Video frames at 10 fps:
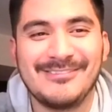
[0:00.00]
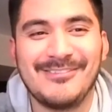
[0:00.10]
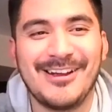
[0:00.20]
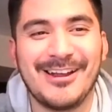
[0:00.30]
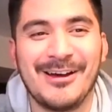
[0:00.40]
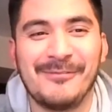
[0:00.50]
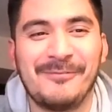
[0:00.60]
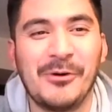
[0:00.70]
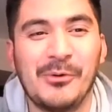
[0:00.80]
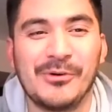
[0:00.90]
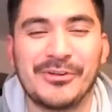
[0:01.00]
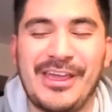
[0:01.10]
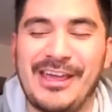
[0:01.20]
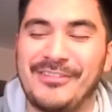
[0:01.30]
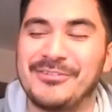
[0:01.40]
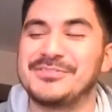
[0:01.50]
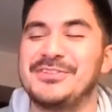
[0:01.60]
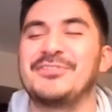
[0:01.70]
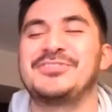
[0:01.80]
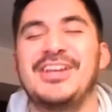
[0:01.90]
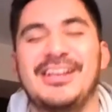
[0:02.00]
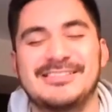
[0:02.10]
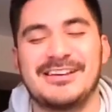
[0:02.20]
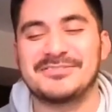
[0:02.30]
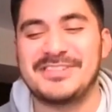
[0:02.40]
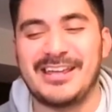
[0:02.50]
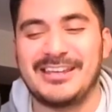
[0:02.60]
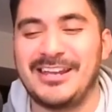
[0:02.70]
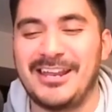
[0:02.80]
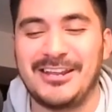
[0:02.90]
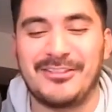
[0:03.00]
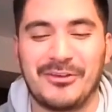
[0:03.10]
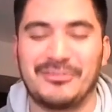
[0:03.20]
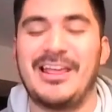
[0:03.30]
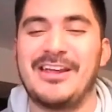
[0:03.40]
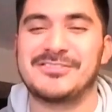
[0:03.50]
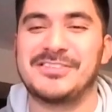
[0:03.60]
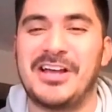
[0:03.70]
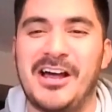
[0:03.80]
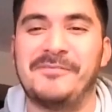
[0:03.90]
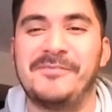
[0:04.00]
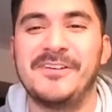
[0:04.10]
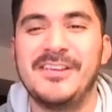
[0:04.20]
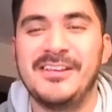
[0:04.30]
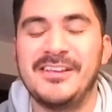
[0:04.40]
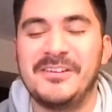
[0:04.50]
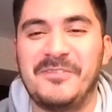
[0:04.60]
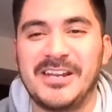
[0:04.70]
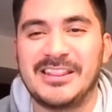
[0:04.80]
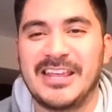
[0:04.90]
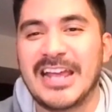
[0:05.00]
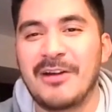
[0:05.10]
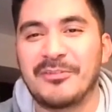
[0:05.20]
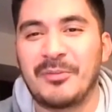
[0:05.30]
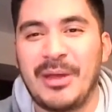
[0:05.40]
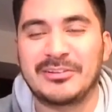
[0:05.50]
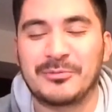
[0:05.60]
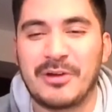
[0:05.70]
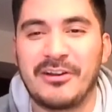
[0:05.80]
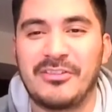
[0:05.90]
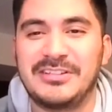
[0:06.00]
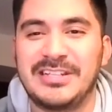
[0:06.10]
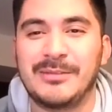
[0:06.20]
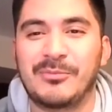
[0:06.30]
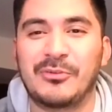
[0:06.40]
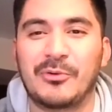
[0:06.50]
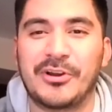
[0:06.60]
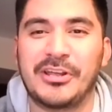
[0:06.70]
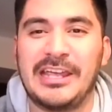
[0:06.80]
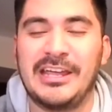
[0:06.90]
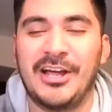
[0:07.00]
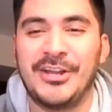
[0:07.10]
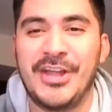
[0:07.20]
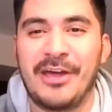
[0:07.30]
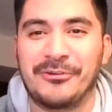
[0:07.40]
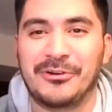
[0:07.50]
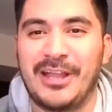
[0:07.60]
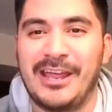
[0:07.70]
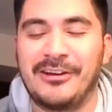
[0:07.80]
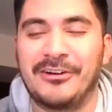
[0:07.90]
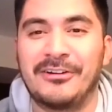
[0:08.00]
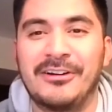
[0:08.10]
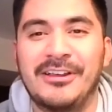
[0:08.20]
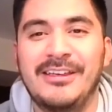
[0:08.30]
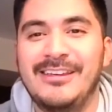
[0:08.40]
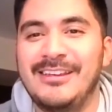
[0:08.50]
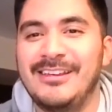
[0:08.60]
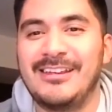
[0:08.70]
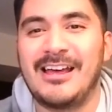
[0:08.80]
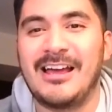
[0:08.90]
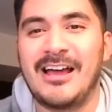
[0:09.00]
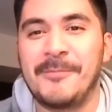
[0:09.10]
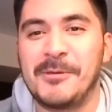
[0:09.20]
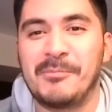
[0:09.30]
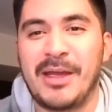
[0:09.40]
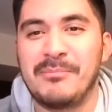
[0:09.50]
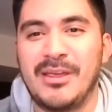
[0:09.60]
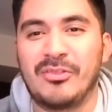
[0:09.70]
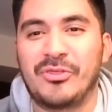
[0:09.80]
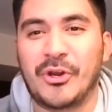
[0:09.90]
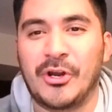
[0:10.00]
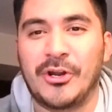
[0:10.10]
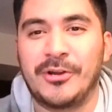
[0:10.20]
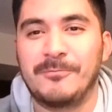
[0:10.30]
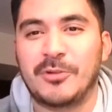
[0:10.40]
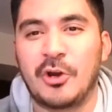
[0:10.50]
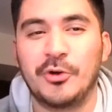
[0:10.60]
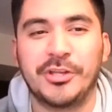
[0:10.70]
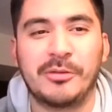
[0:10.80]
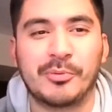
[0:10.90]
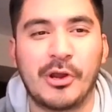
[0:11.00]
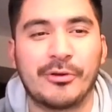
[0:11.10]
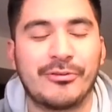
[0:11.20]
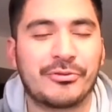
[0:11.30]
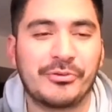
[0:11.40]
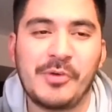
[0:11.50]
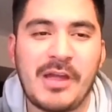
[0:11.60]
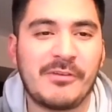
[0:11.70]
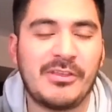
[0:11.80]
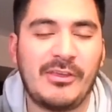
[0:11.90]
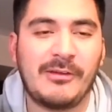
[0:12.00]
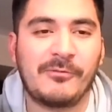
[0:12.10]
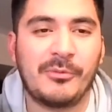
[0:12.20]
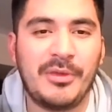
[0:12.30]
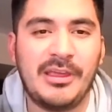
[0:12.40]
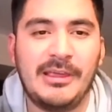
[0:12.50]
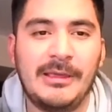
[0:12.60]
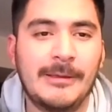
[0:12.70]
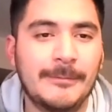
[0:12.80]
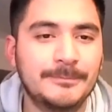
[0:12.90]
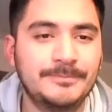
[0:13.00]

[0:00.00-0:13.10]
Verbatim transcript: What a fool. Yeah, there was no yeah, chance I was taking any of those layers off. If anything, yeah. I was about to run to the team store to get another layer I mean, by mid third, cold had broken through everything for me.